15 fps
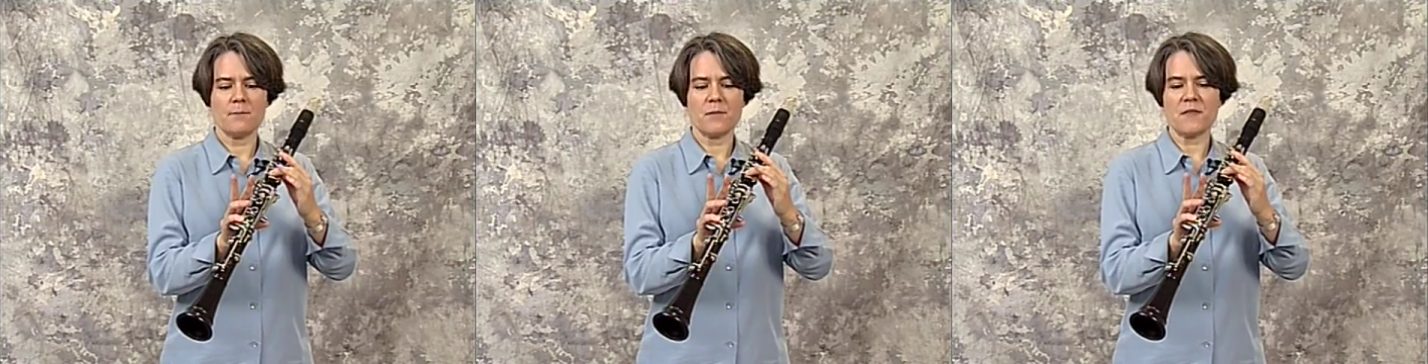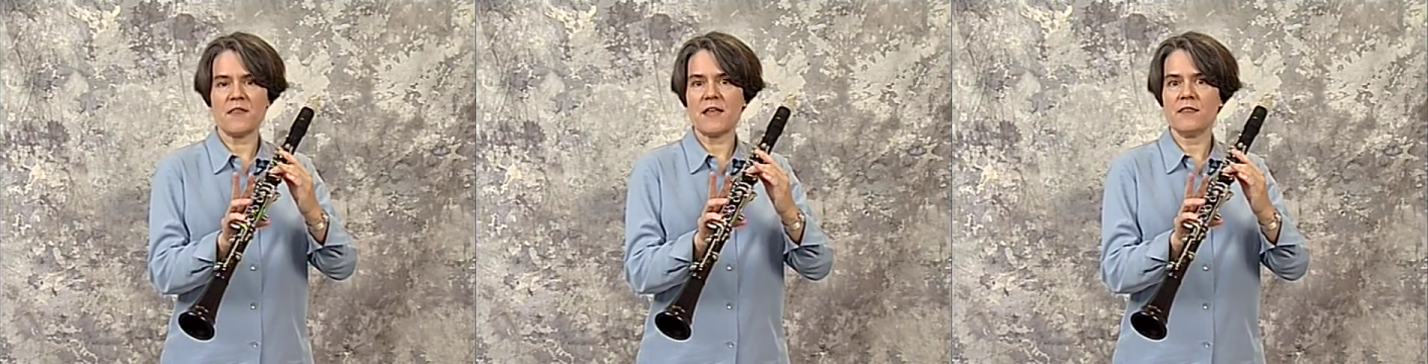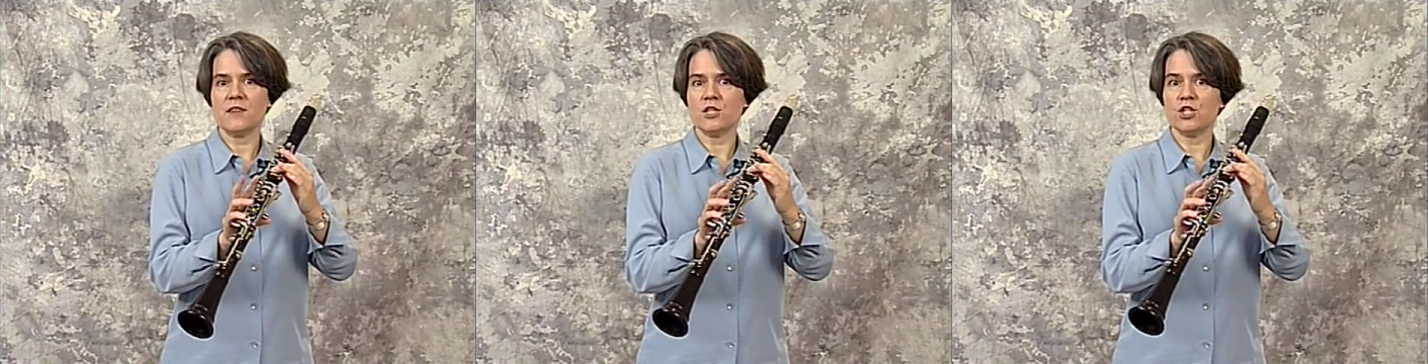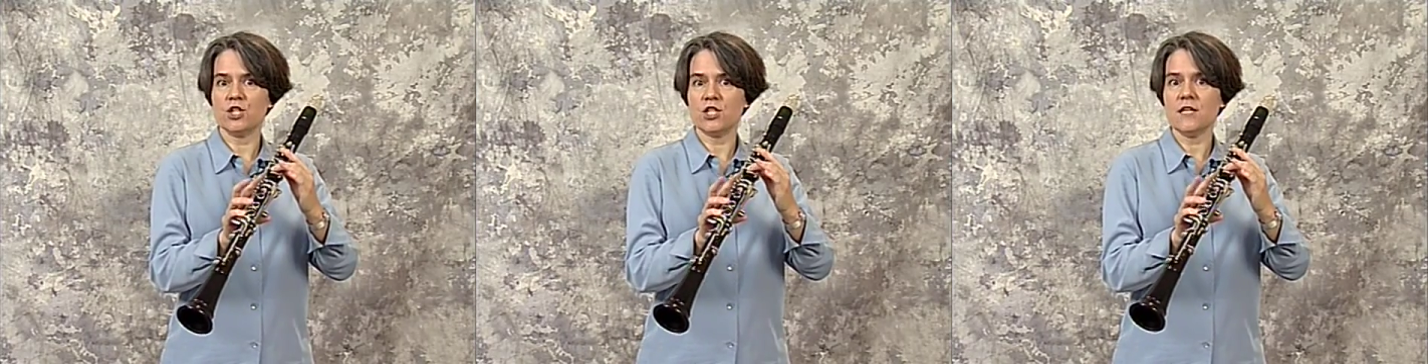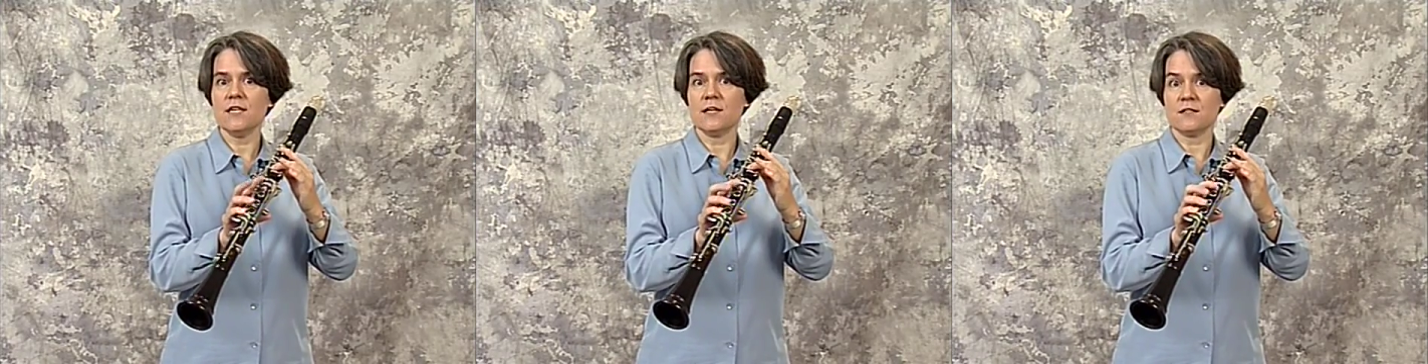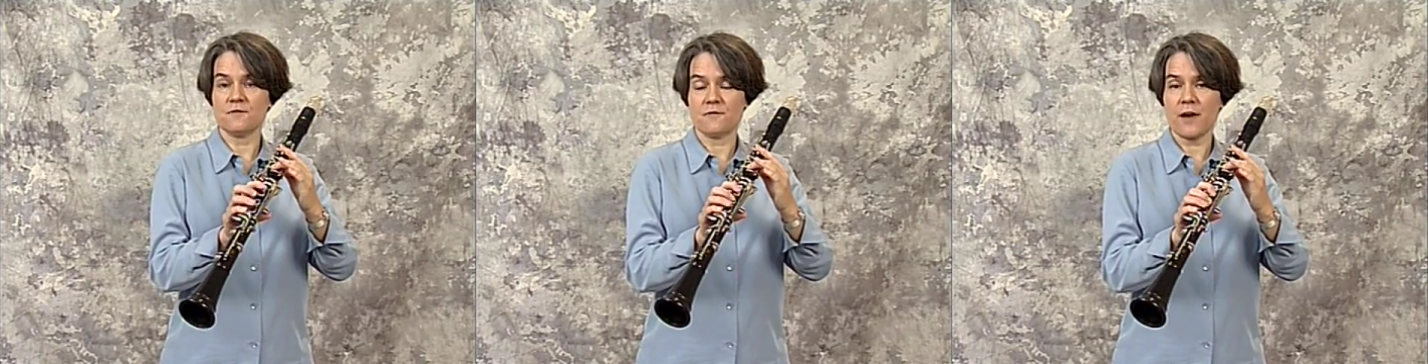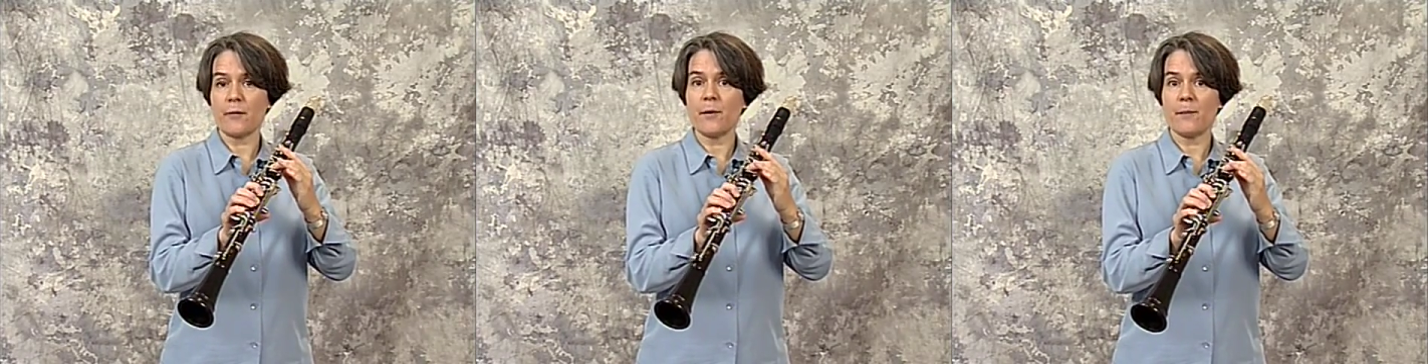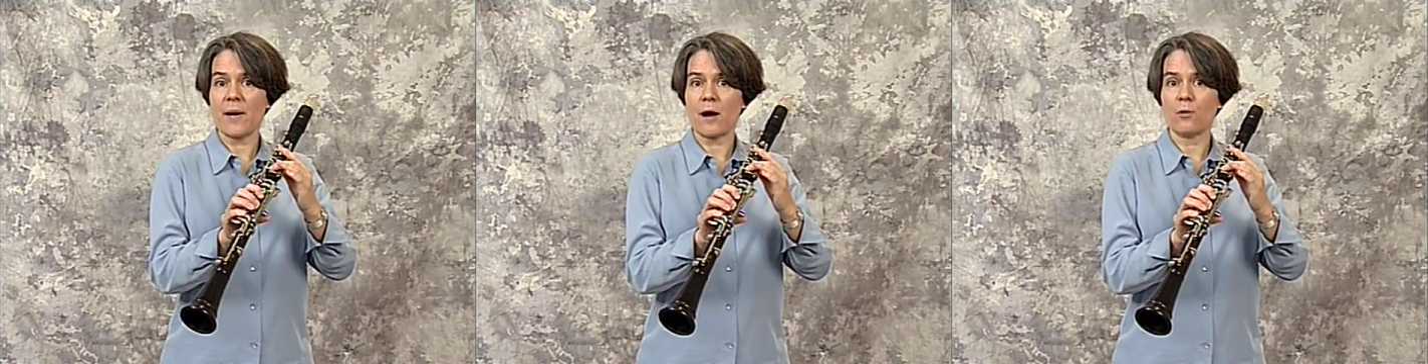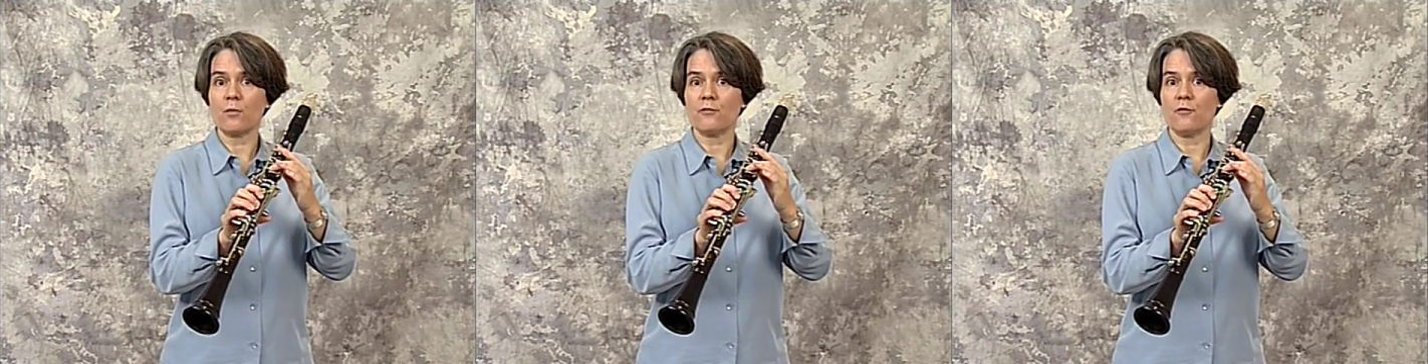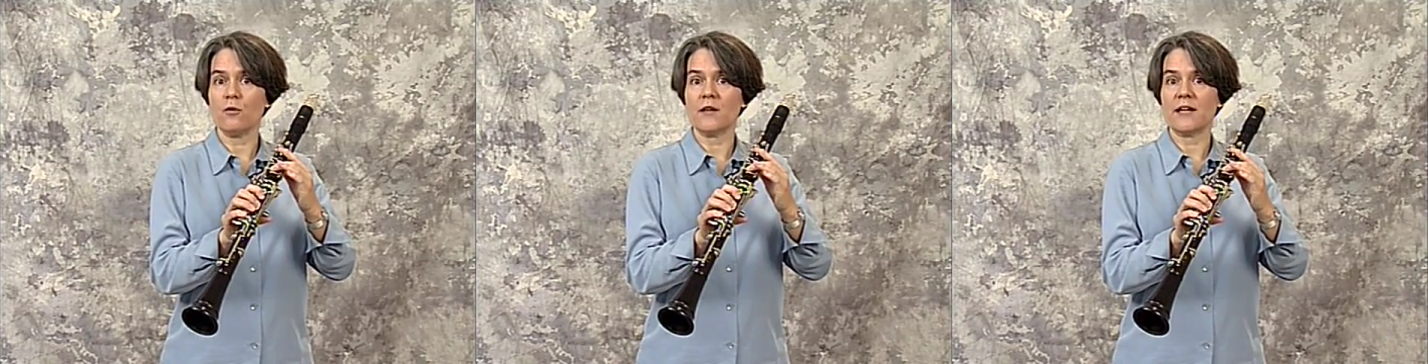but then the G is very
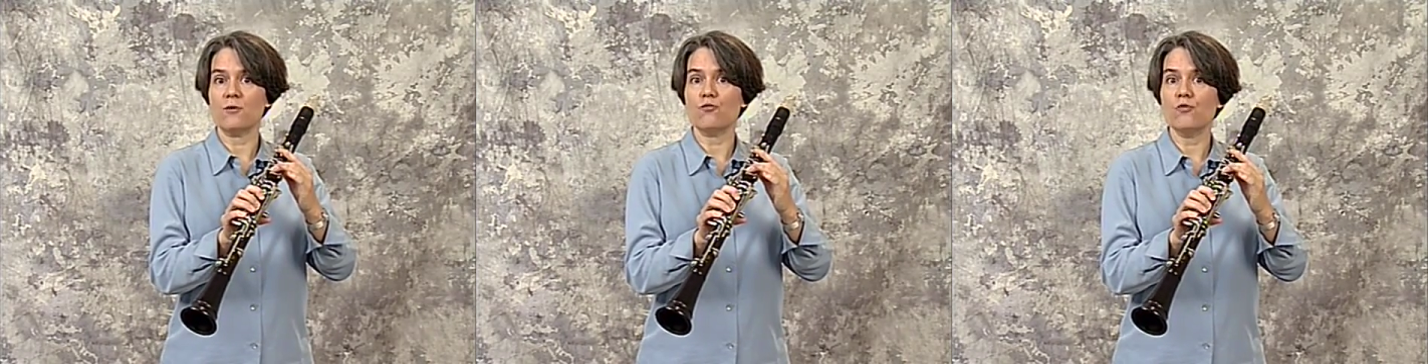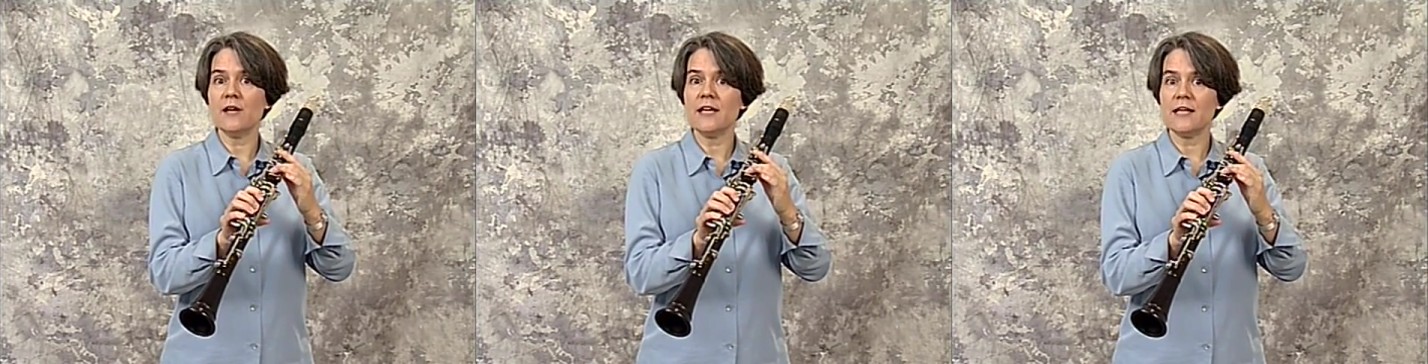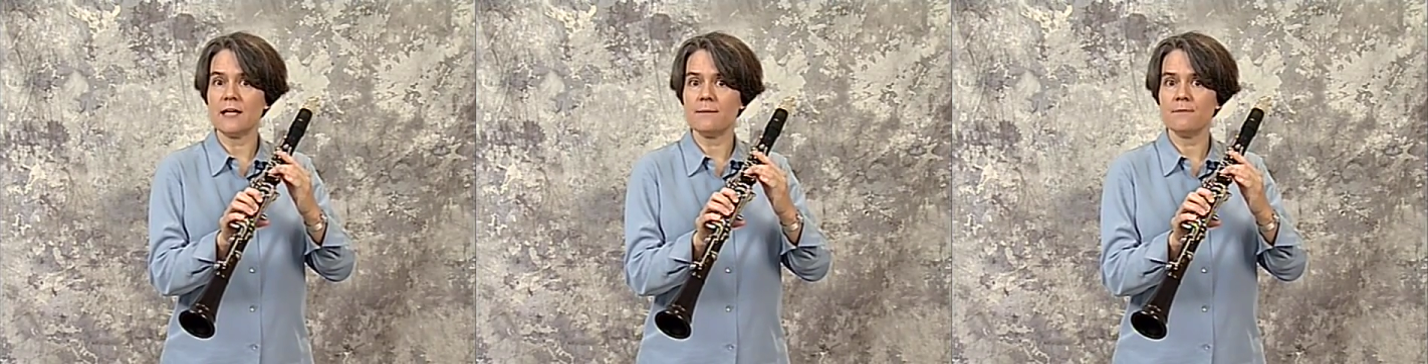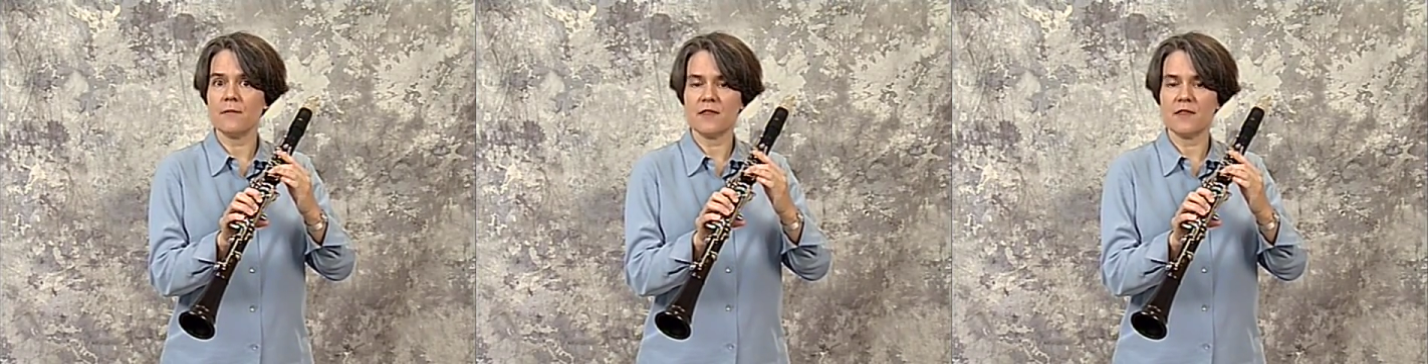powerful and ringy,